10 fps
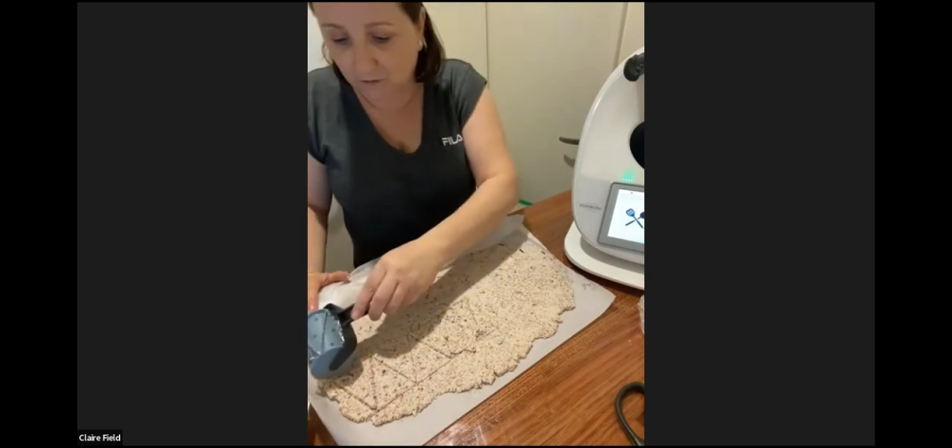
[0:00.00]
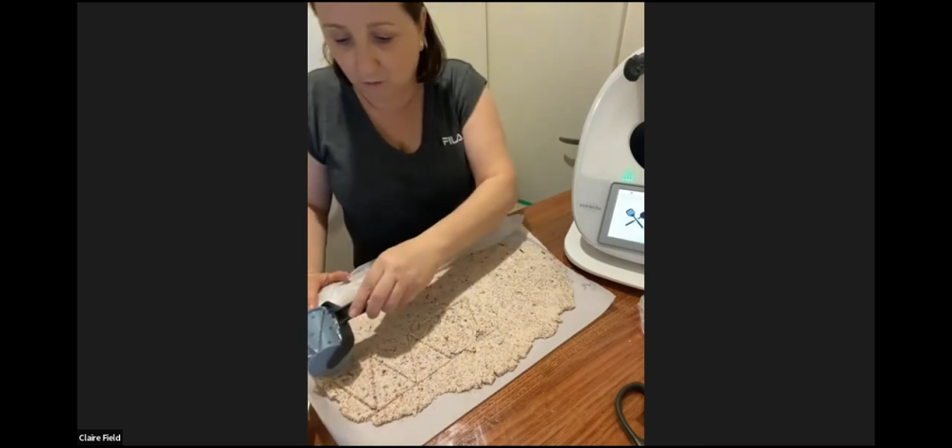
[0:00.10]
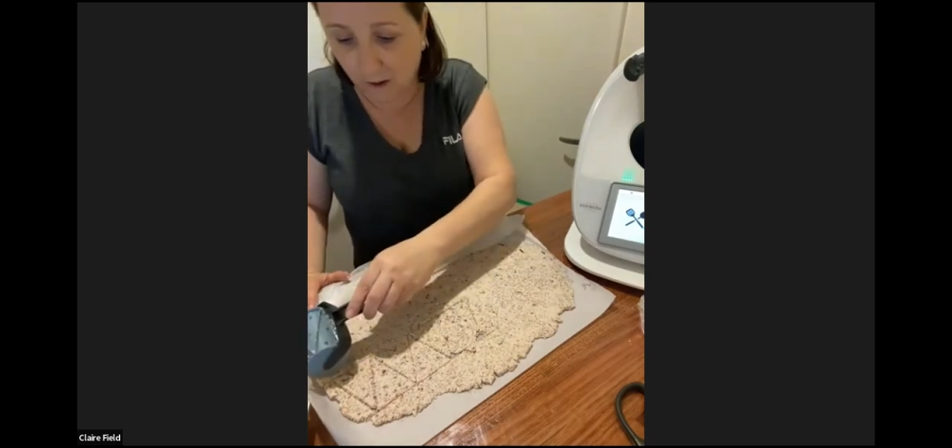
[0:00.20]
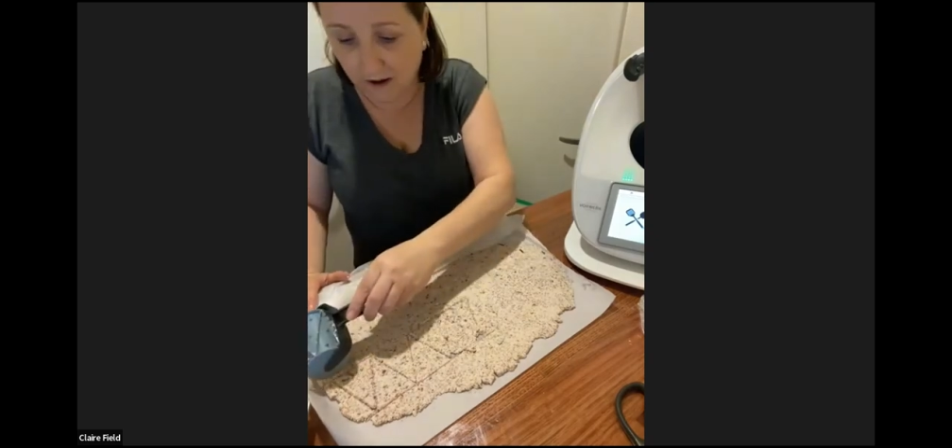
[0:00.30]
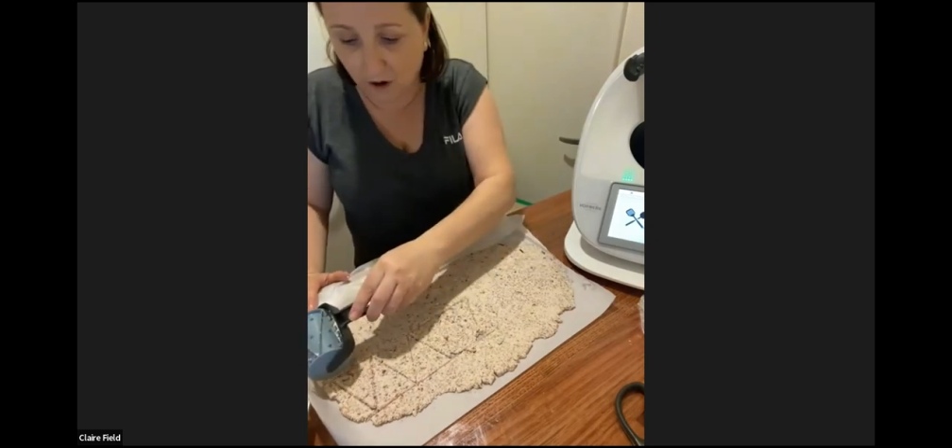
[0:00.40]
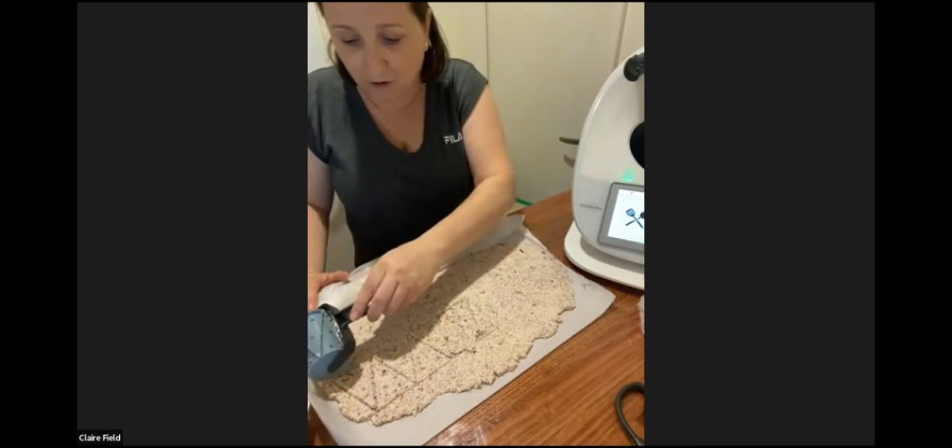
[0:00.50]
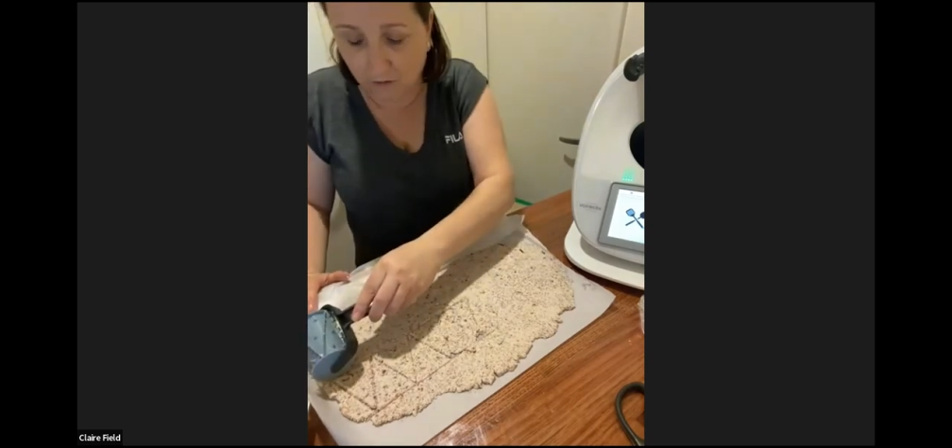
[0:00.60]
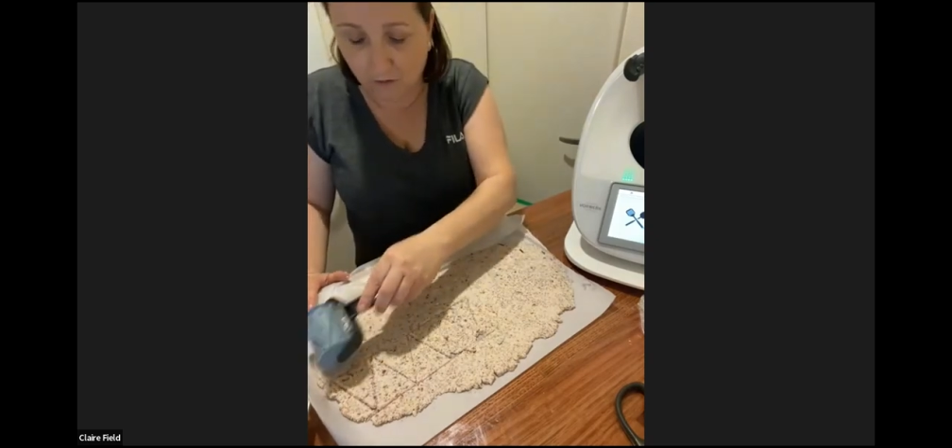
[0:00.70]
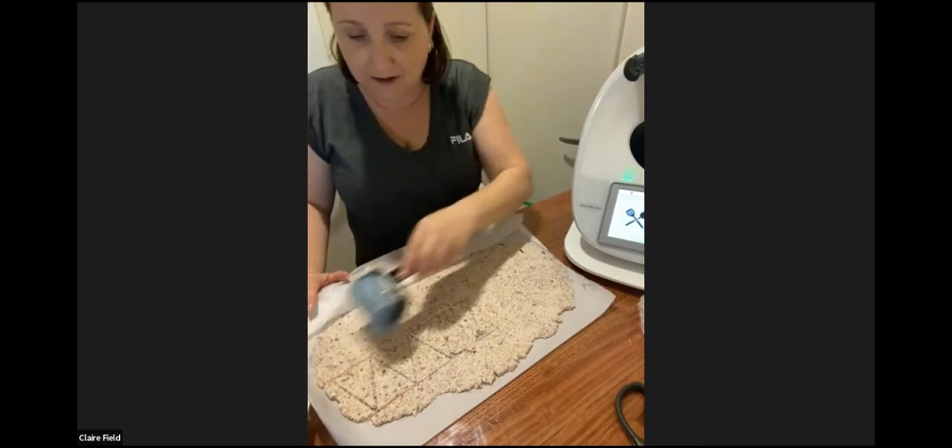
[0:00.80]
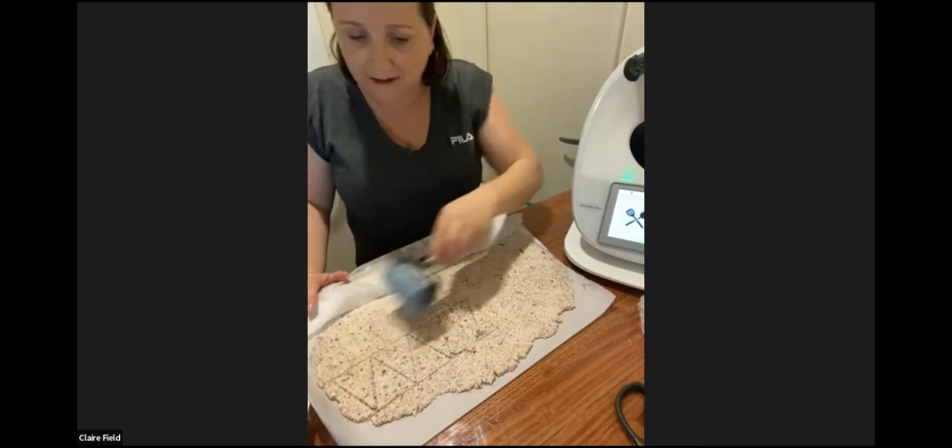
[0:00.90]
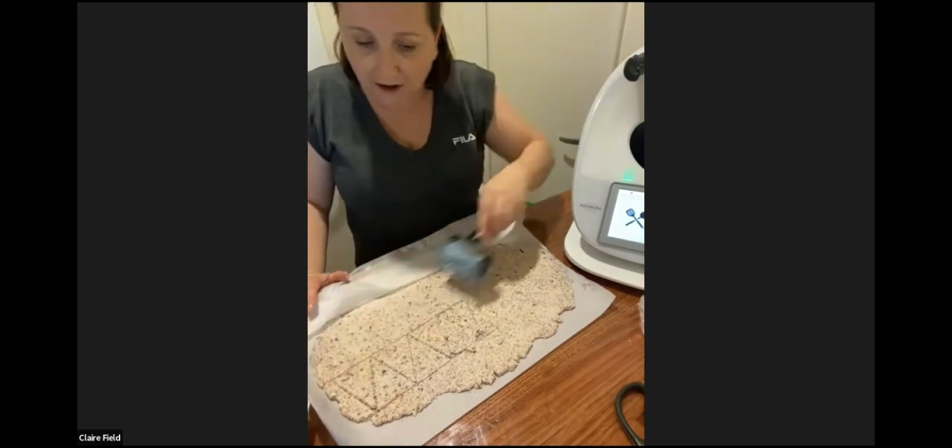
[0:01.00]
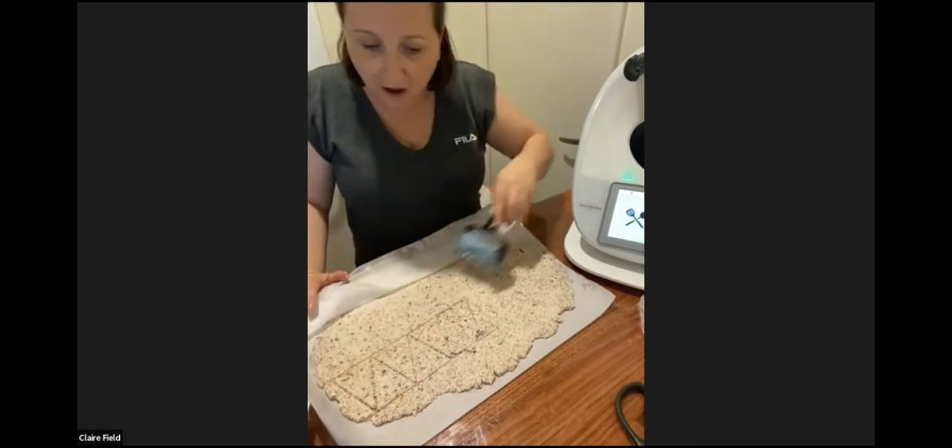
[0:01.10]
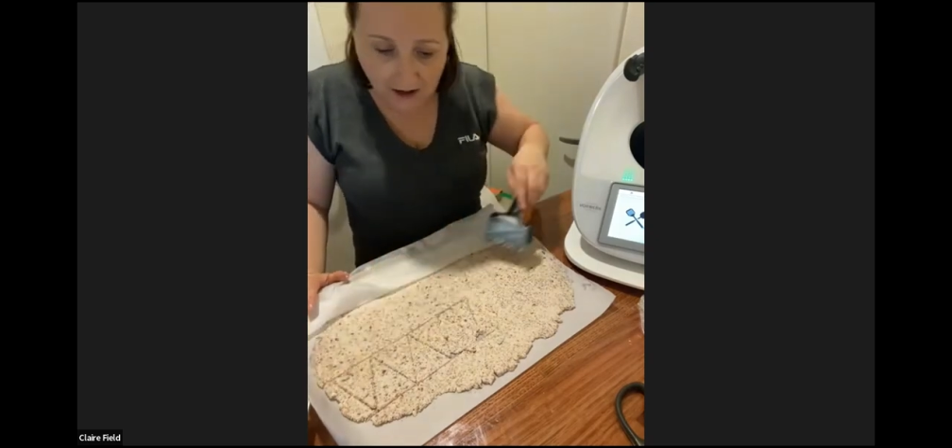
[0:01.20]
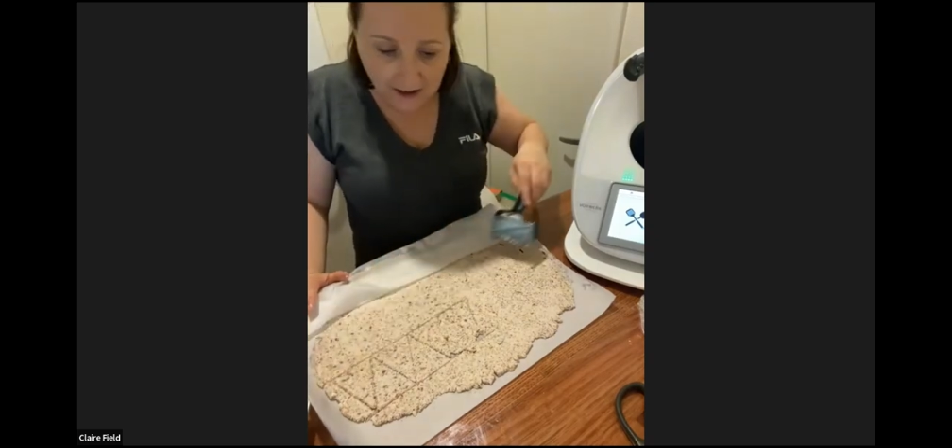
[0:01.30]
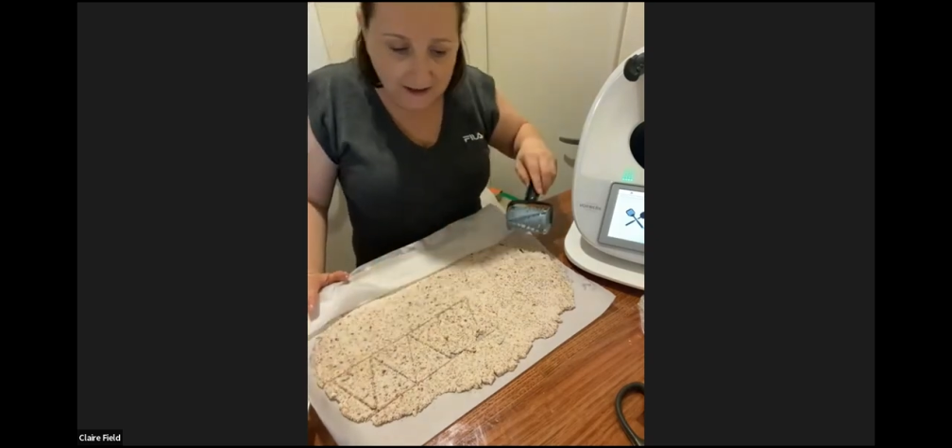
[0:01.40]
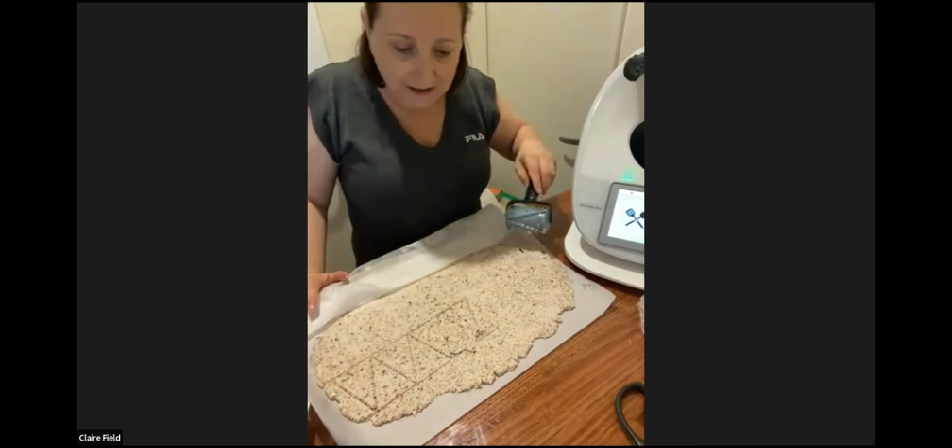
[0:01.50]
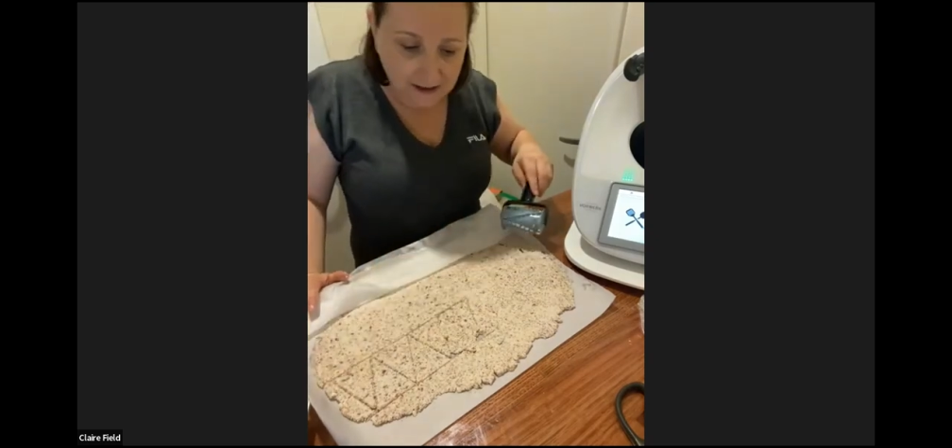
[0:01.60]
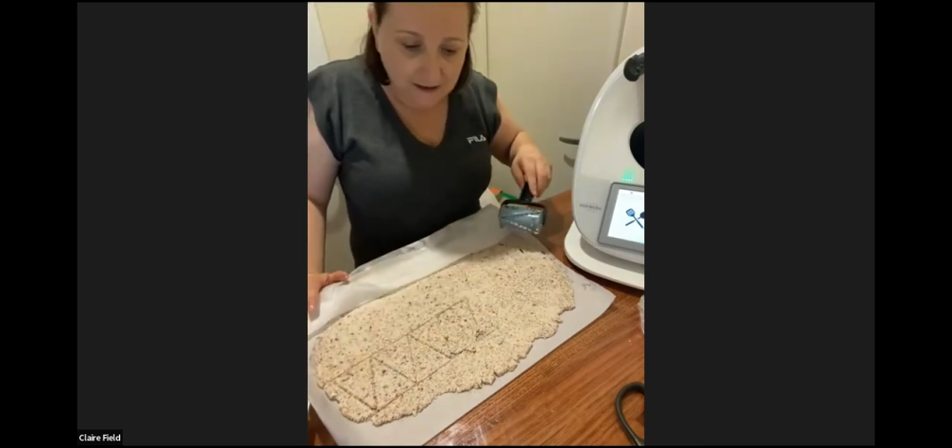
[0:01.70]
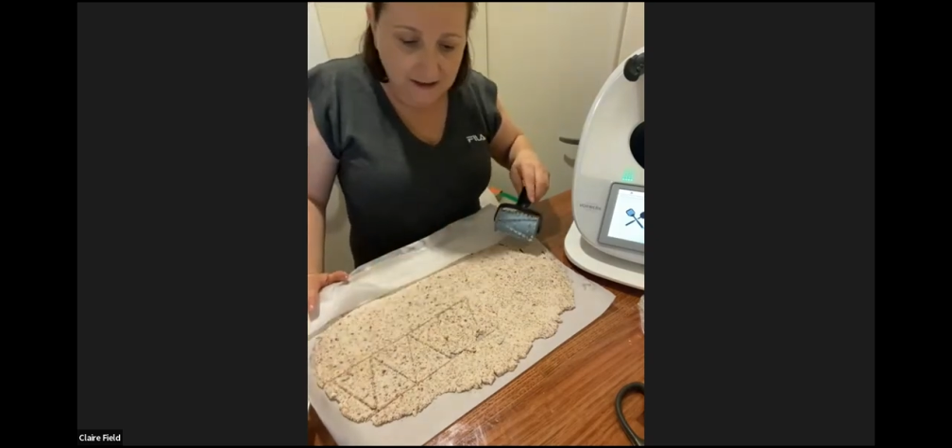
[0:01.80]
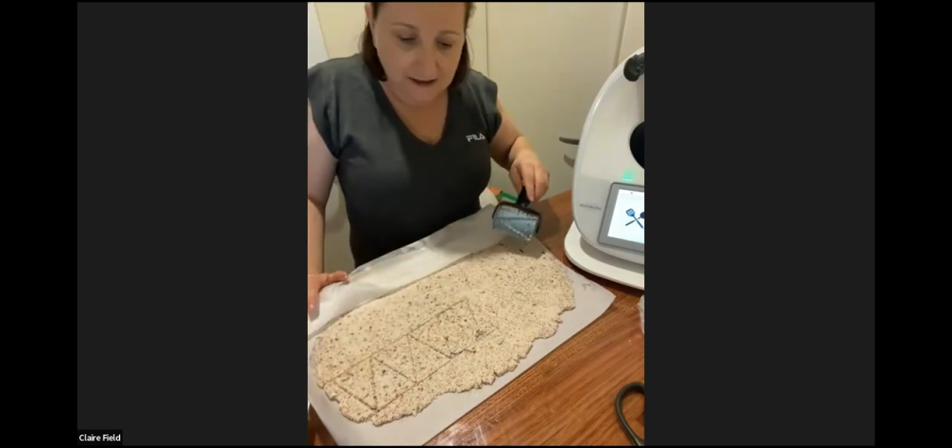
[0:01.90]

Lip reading: of went over it lightly,